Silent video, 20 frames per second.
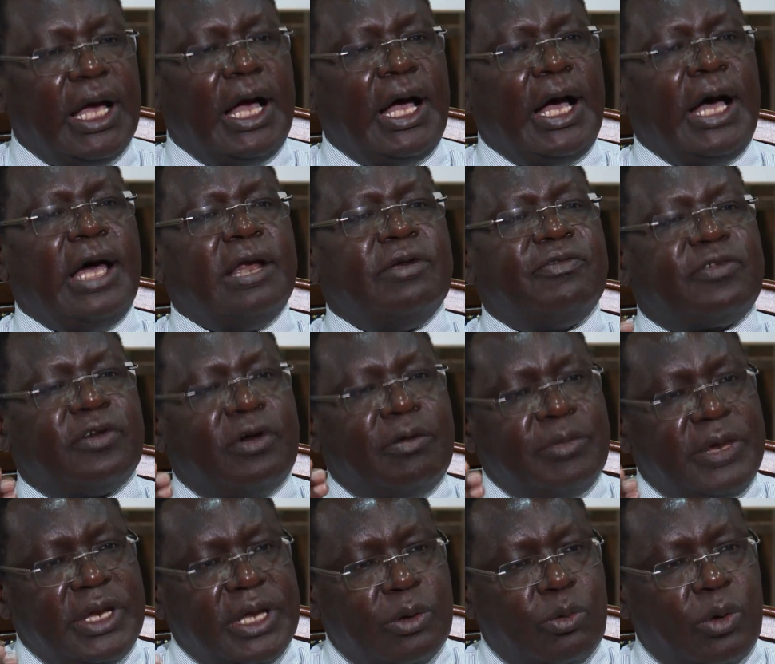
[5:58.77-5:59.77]
And
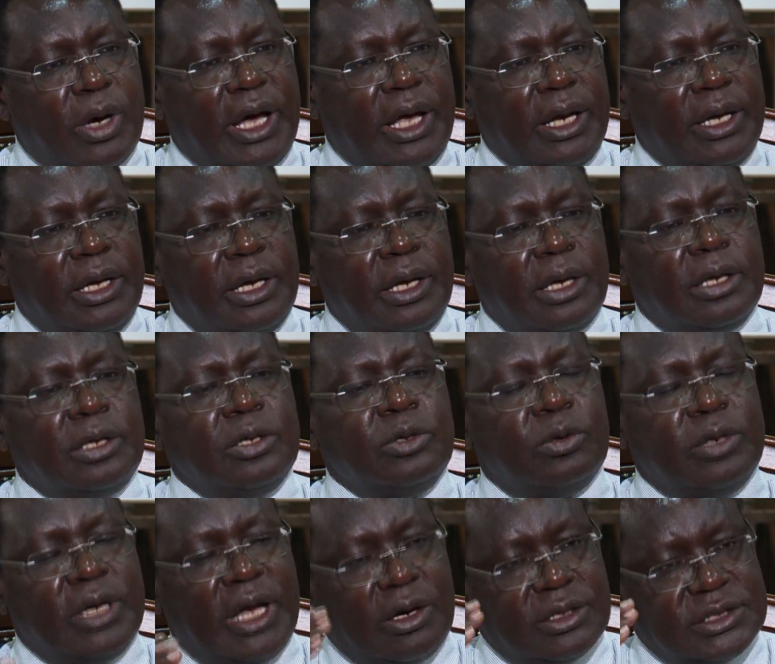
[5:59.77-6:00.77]
from day one,
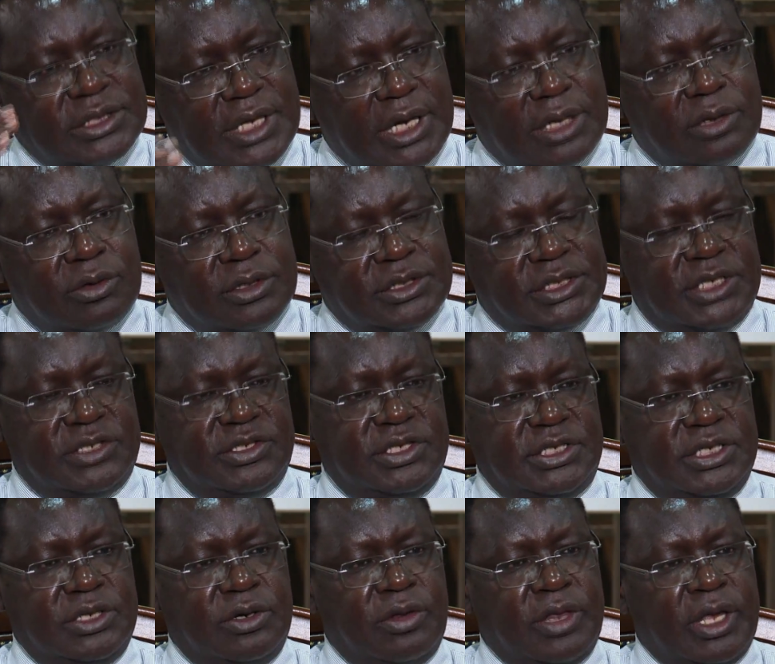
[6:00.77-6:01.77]
you now start
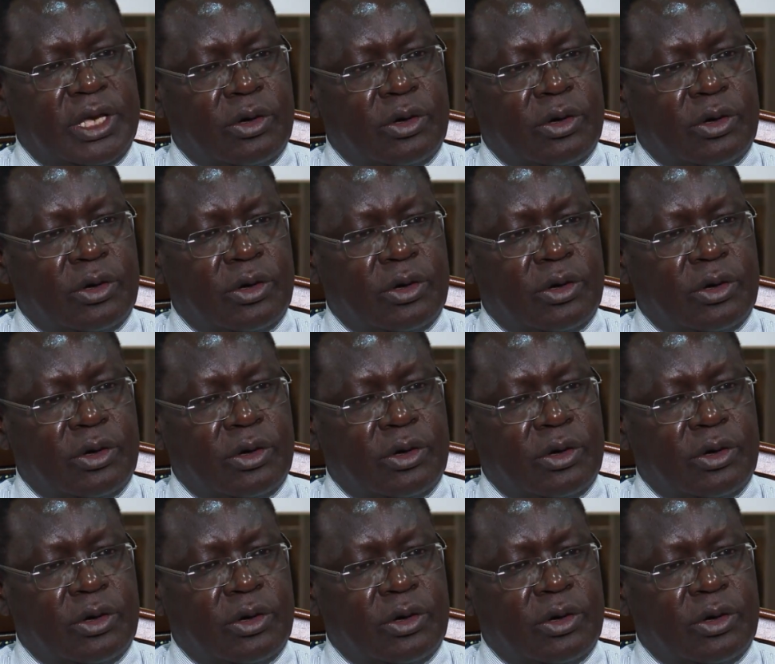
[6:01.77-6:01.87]
concentrating on the